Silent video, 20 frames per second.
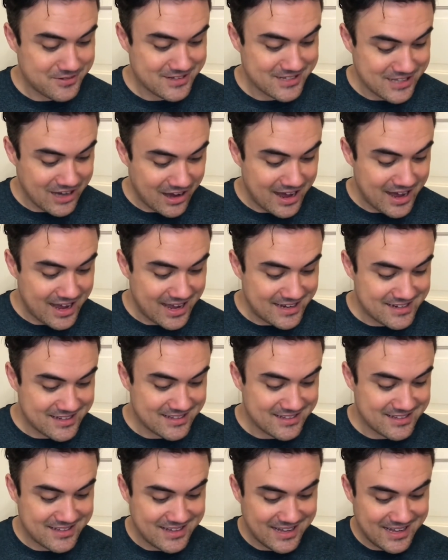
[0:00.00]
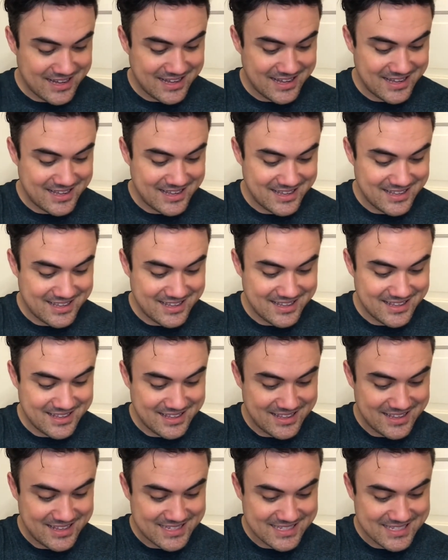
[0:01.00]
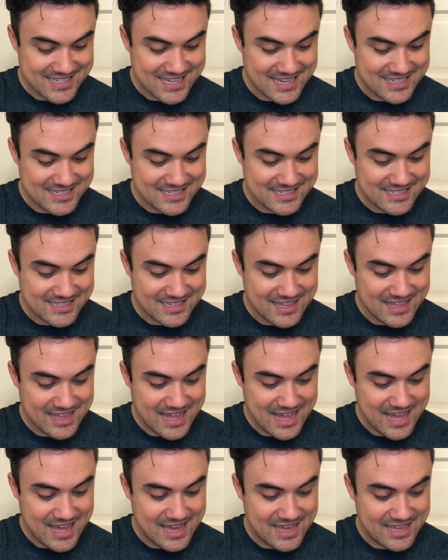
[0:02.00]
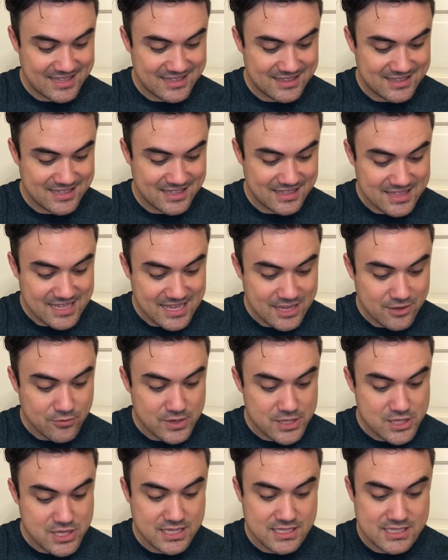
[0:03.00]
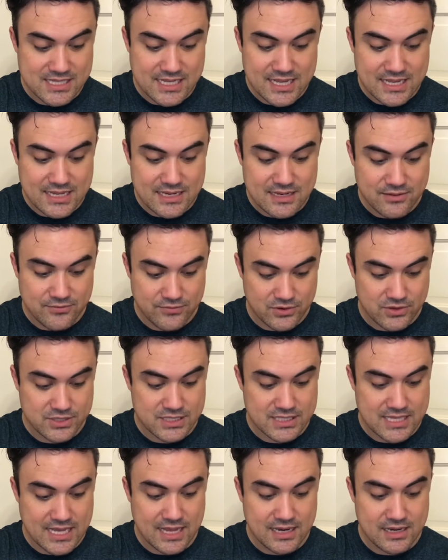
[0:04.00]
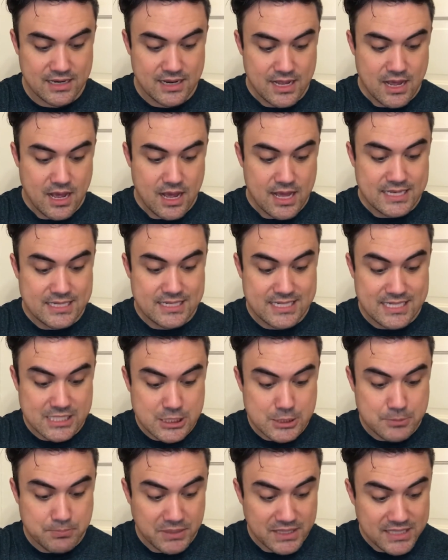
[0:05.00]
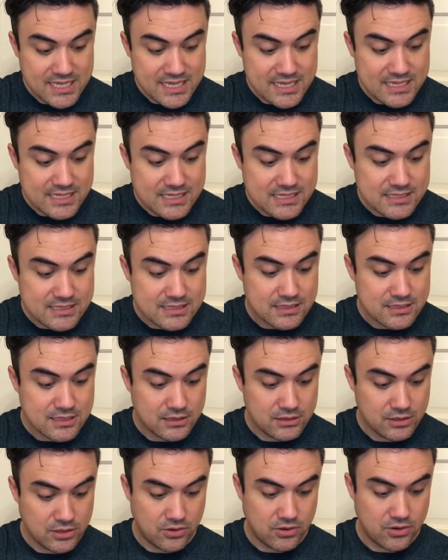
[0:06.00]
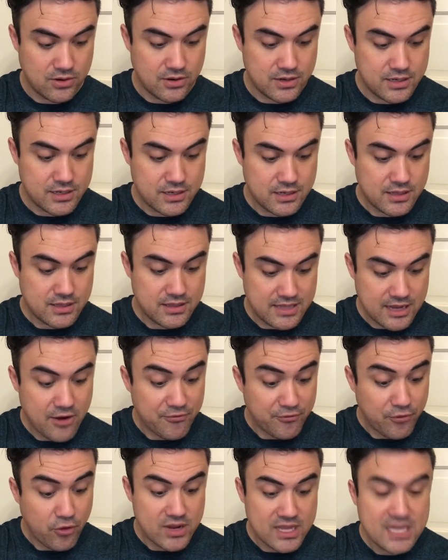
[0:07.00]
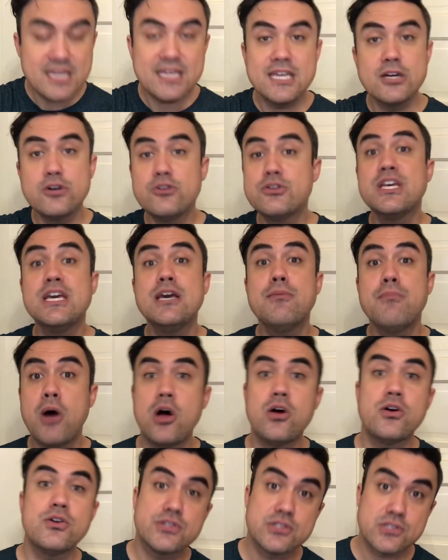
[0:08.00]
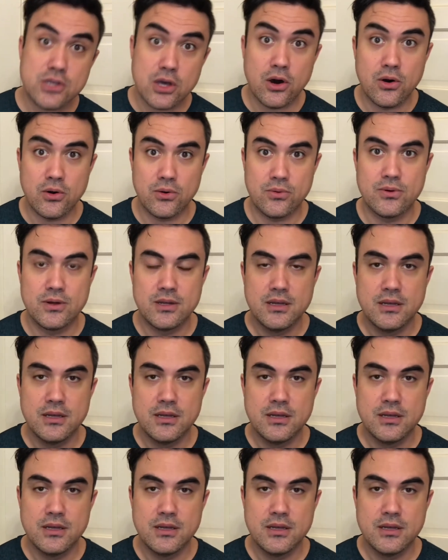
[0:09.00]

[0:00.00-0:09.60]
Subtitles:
God, it says, and the thing which he did, verse 10, displeased the Lord, therefore he killed him also.